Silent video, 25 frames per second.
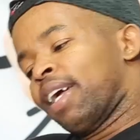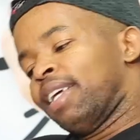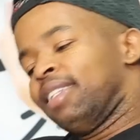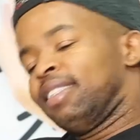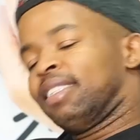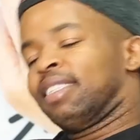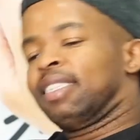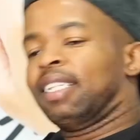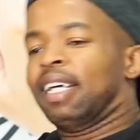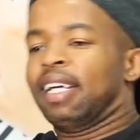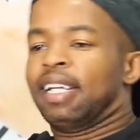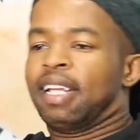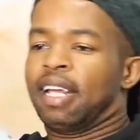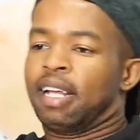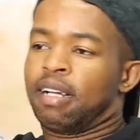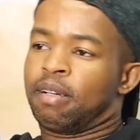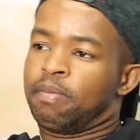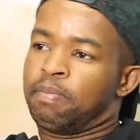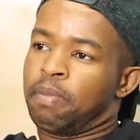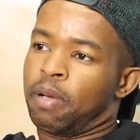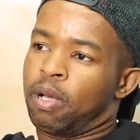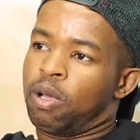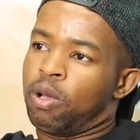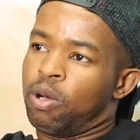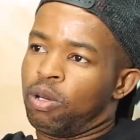can say
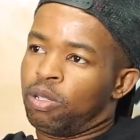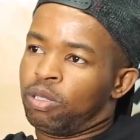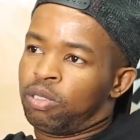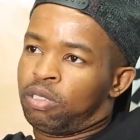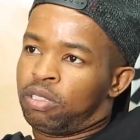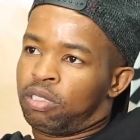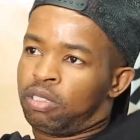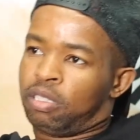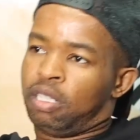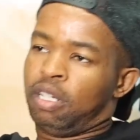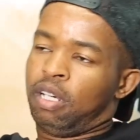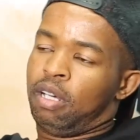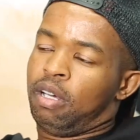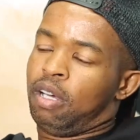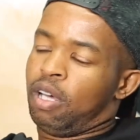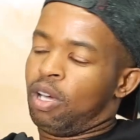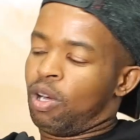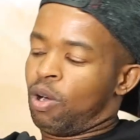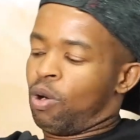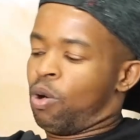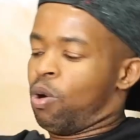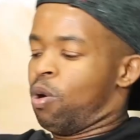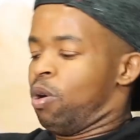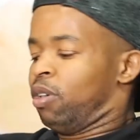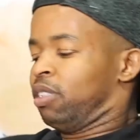that because
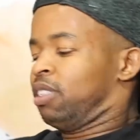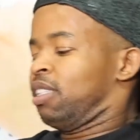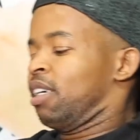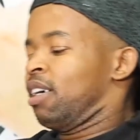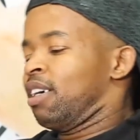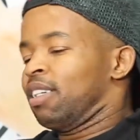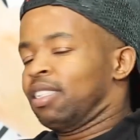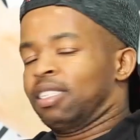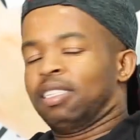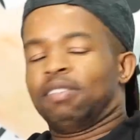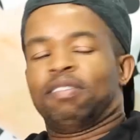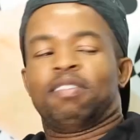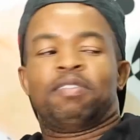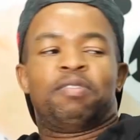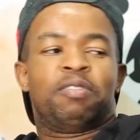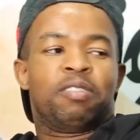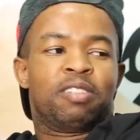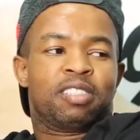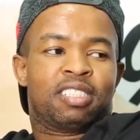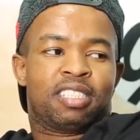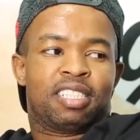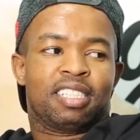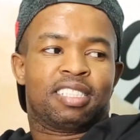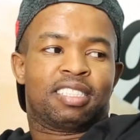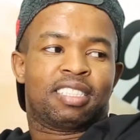consecutively
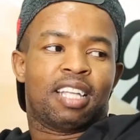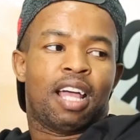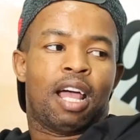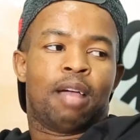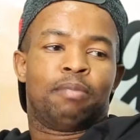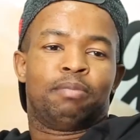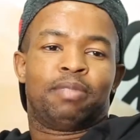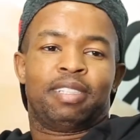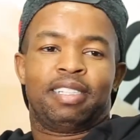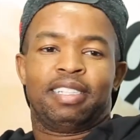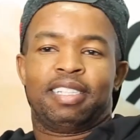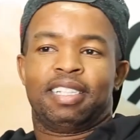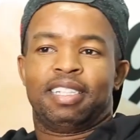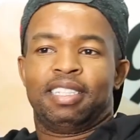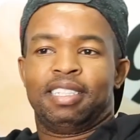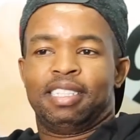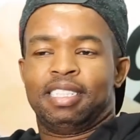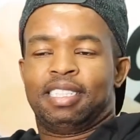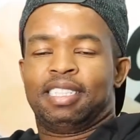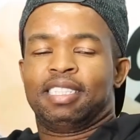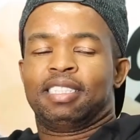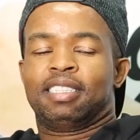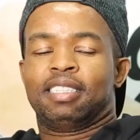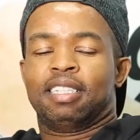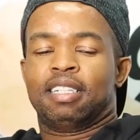for 6 times, and then
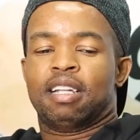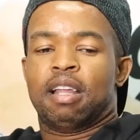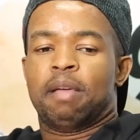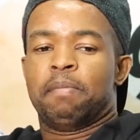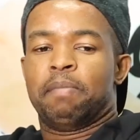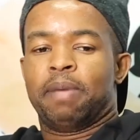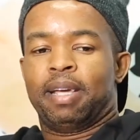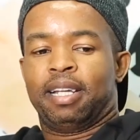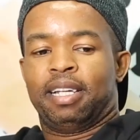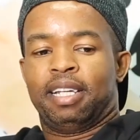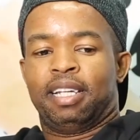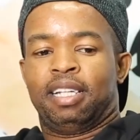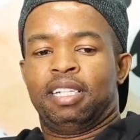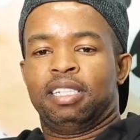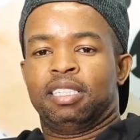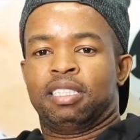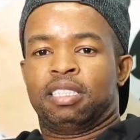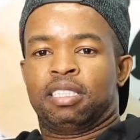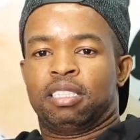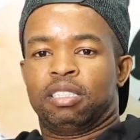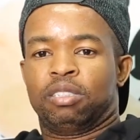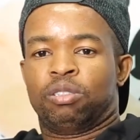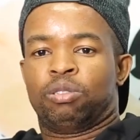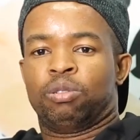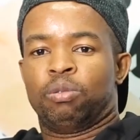this season they made a
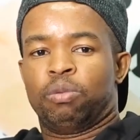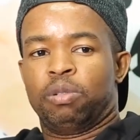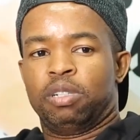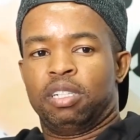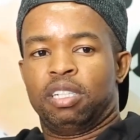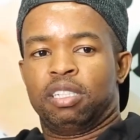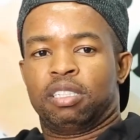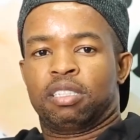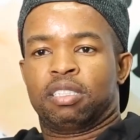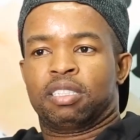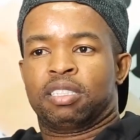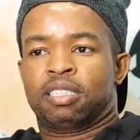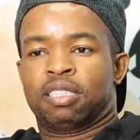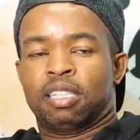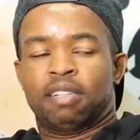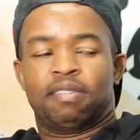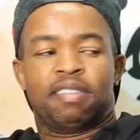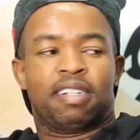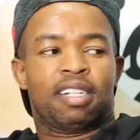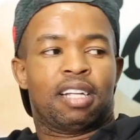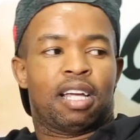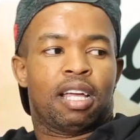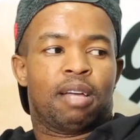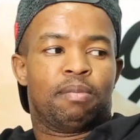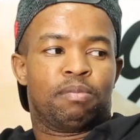history to win it
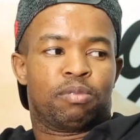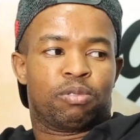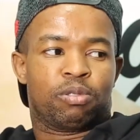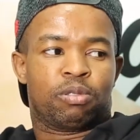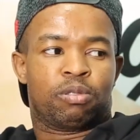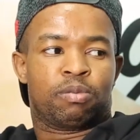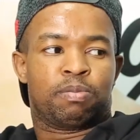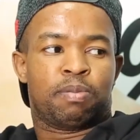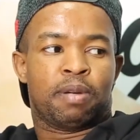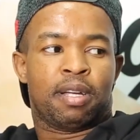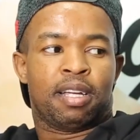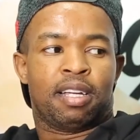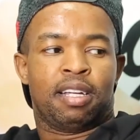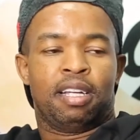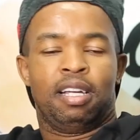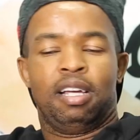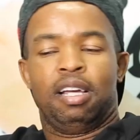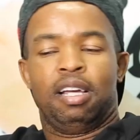7 games to spare.